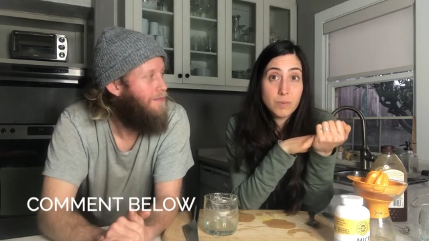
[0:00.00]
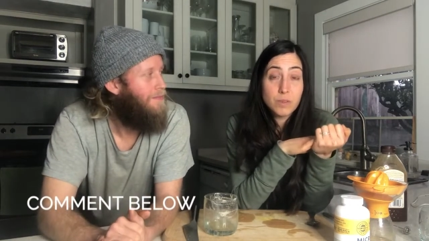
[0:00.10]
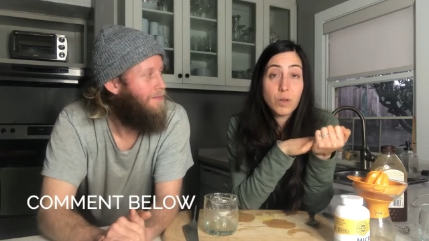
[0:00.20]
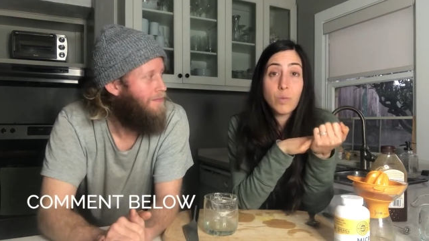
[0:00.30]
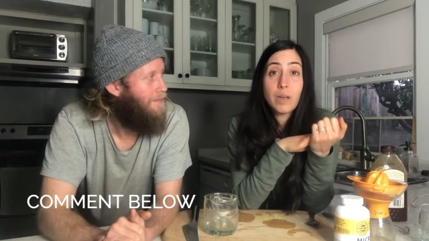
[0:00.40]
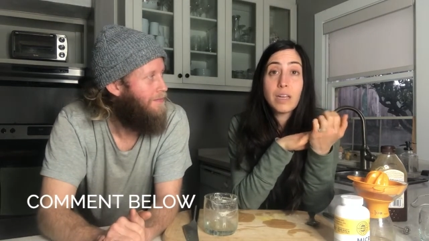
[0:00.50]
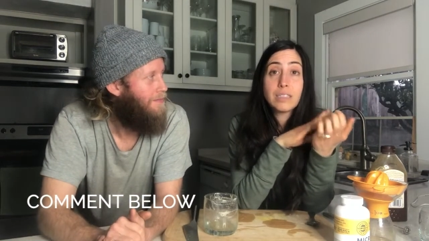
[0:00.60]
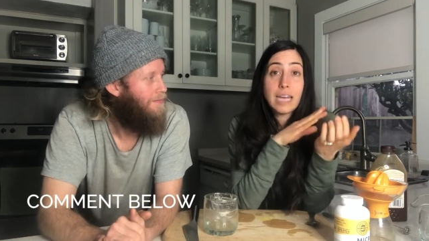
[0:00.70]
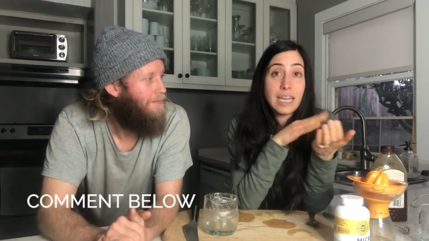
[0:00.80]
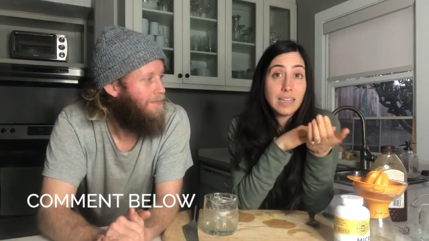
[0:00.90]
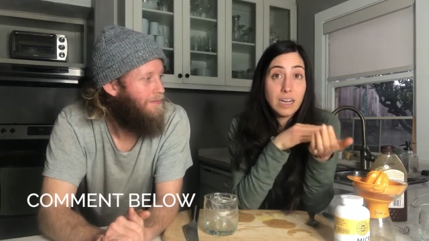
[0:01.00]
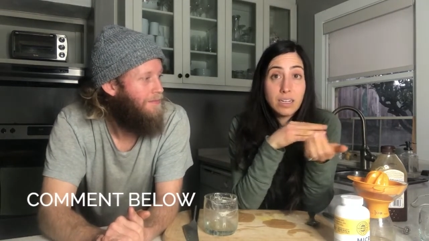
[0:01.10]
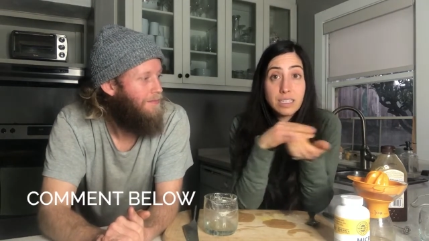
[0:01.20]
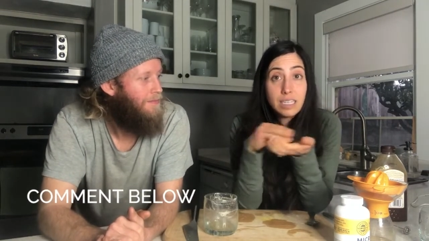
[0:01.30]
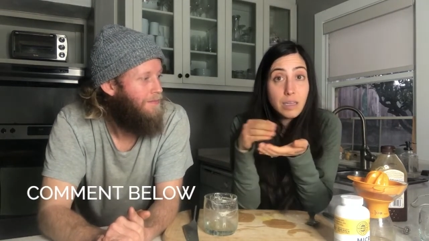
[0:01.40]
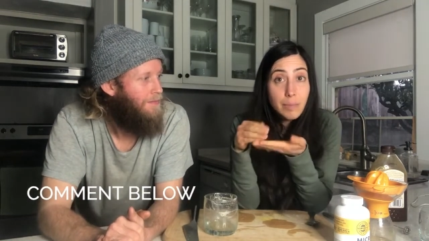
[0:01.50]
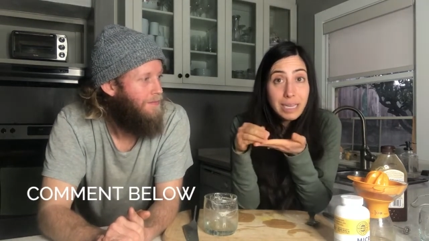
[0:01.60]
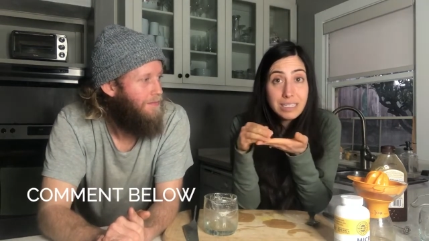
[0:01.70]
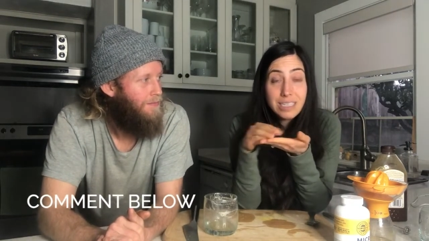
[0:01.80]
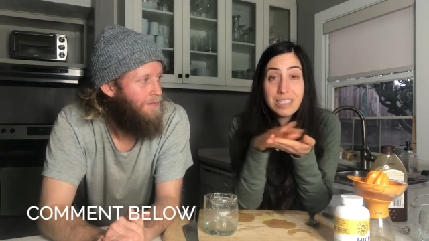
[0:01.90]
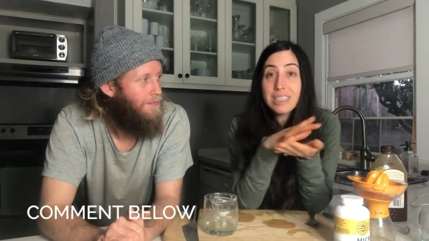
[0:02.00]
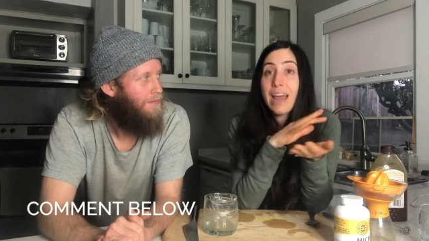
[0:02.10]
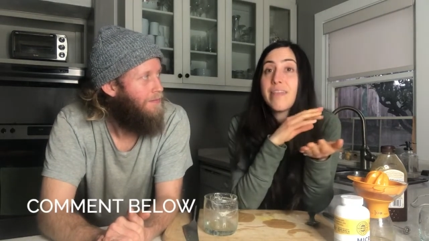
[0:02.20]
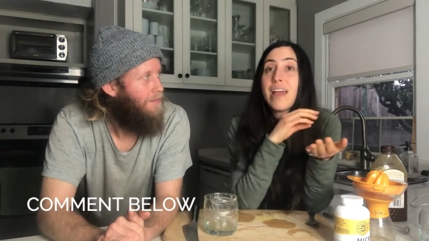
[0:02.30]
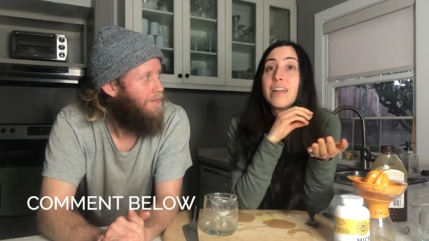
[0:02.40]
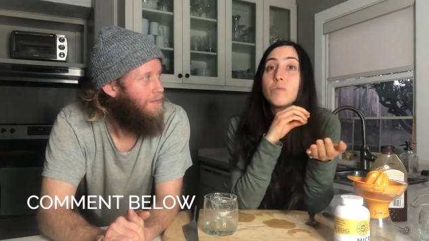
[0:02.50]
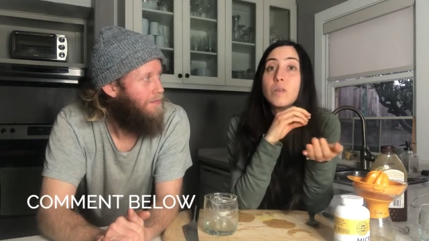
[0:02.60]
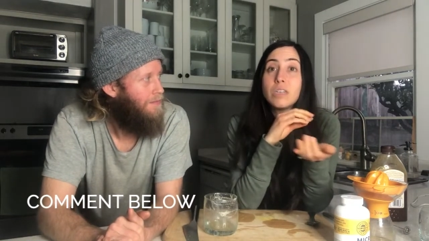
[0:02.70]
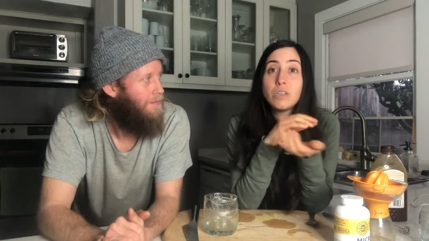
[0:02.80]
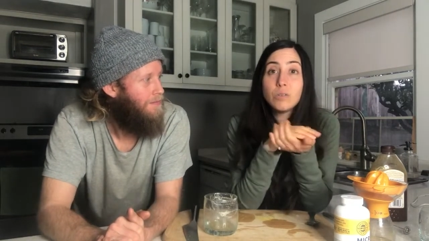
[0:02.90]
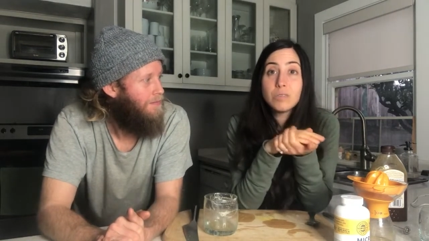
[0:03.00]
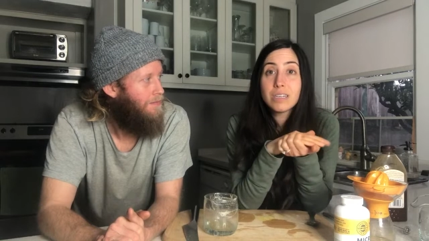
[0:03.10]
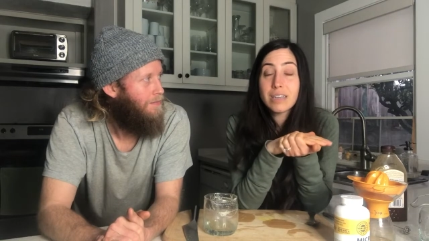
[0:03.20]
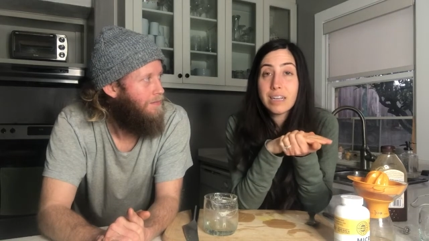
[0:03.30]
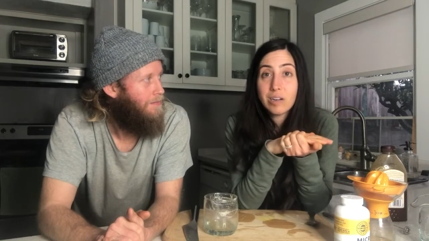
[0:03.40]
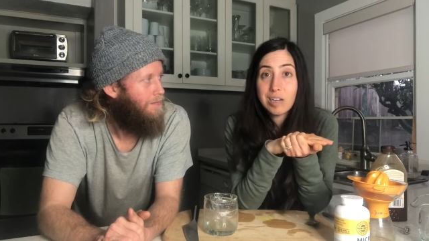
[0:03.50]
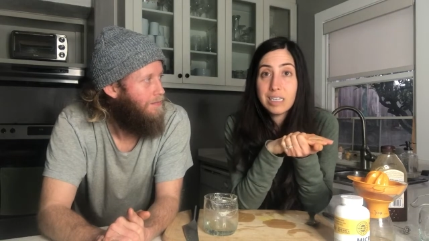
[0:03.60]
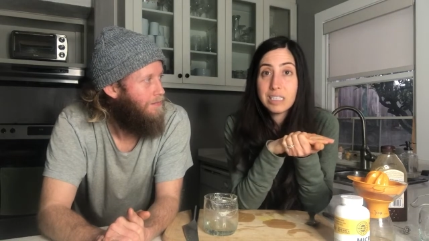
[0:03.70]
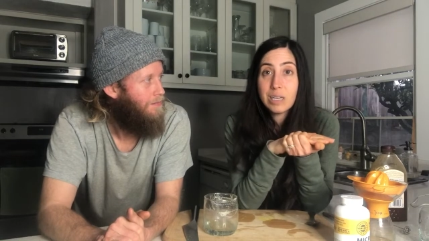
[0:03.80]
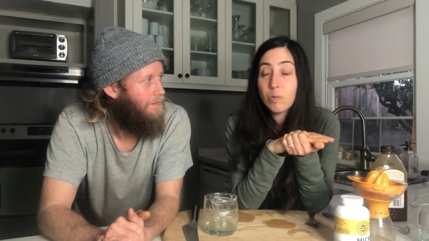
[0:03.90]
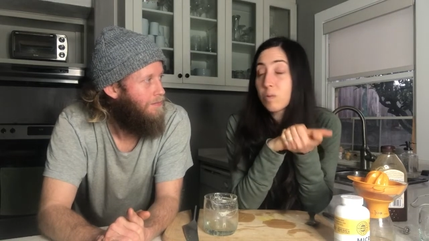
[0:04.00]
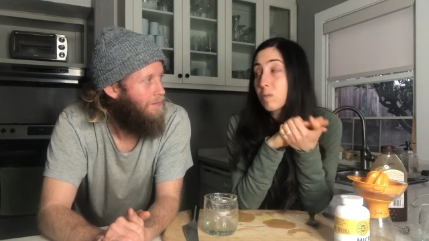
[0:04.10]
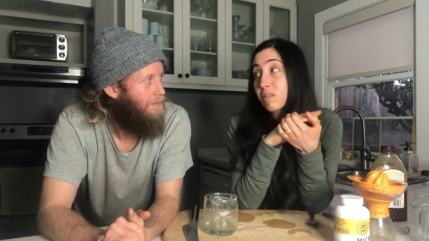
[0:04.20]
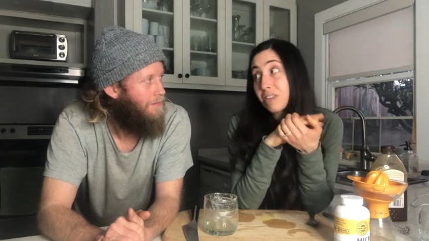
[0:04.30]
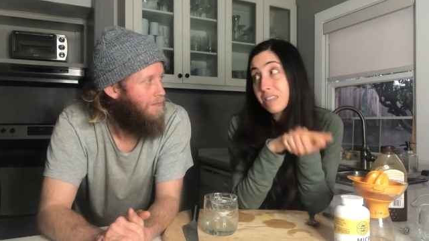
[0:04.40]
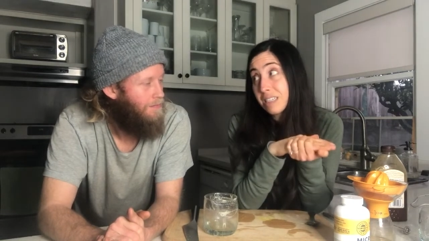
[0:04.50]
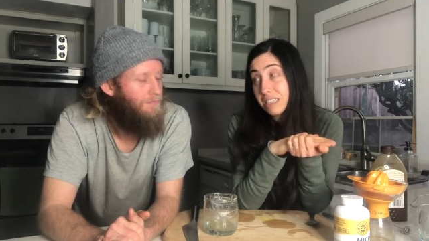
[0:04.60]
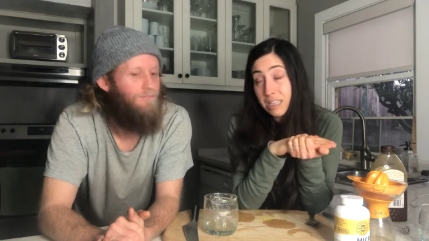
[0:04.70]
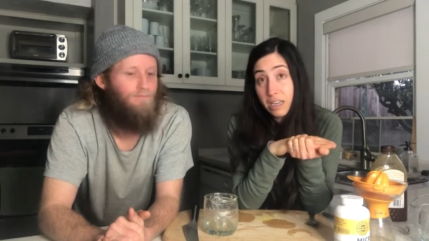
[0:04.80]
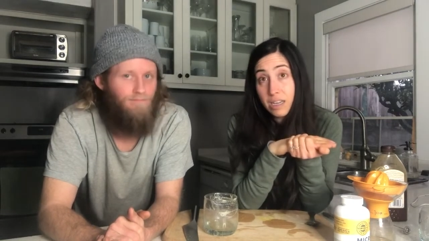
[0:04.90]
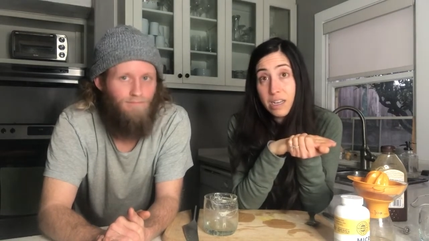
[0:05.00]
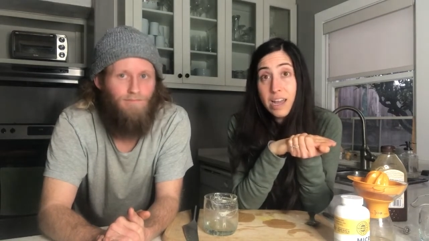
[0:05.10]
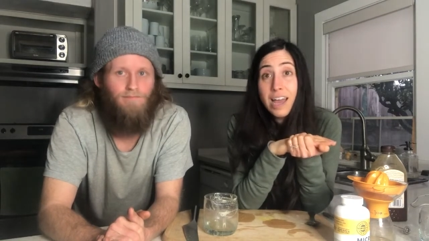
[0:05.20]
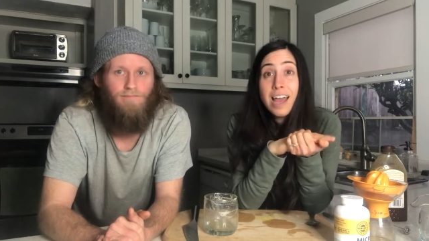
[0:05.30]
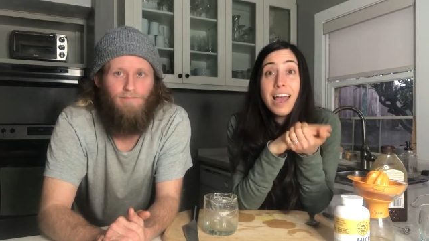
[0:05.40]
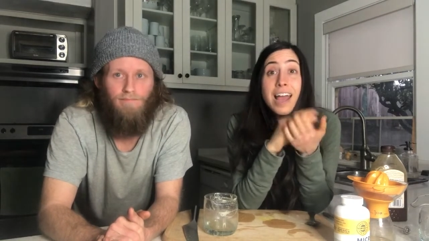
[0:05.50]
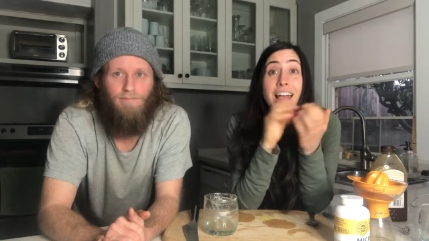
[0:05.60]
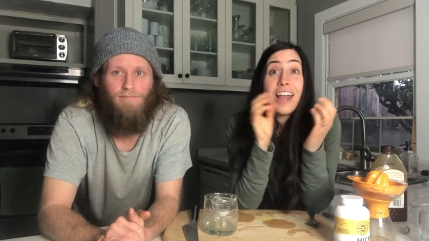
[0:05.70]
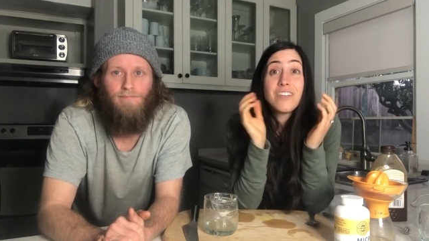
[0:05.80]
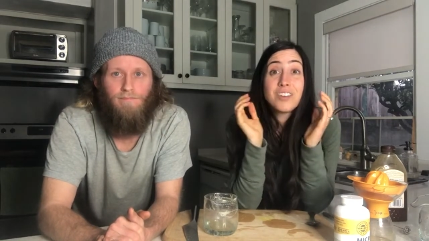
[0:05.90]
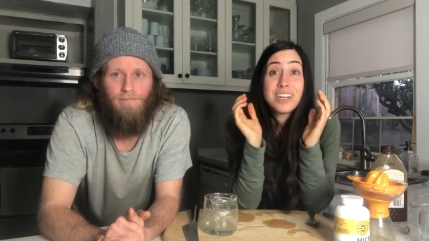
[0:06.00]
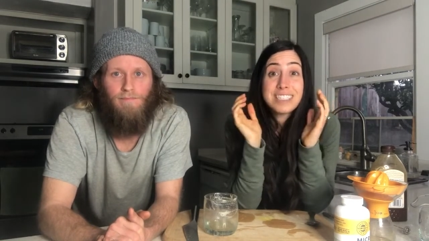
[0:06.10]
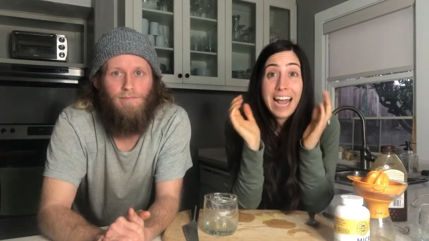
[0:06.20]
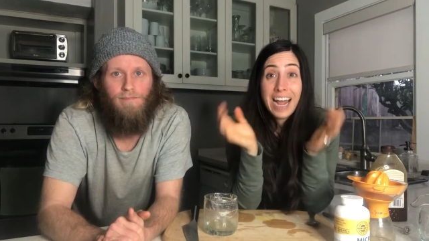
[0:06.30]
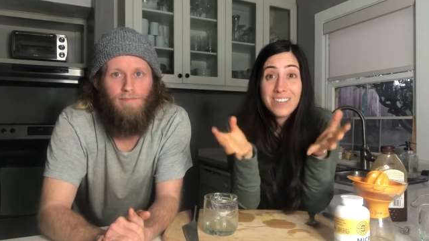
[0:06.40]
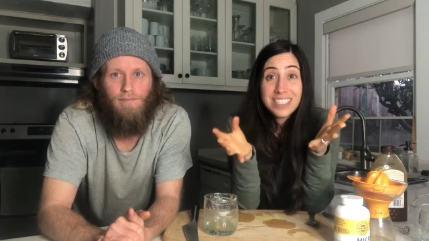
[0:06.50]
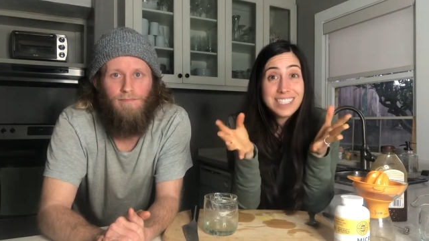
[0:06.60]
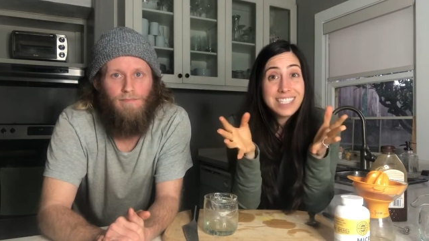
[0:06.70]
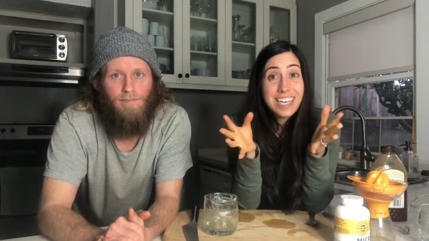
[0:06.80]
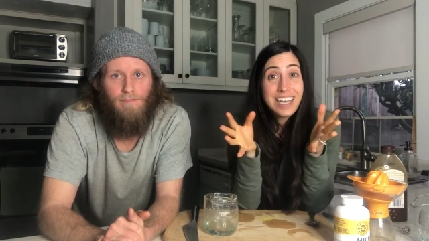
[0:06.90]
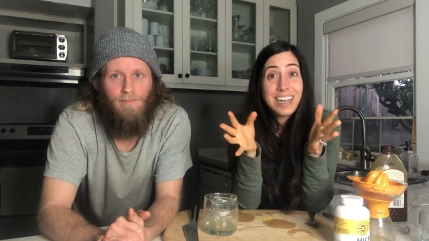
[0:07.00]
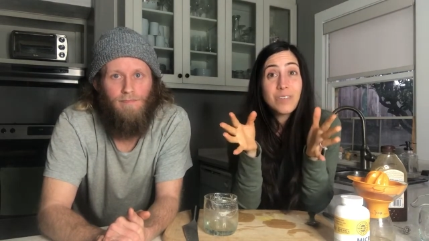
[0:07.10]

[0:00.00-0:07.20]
Speaker 1: So we take that on a daily basis, and then we use it like crazy when we're feeling sick. And if you guys haven't seen,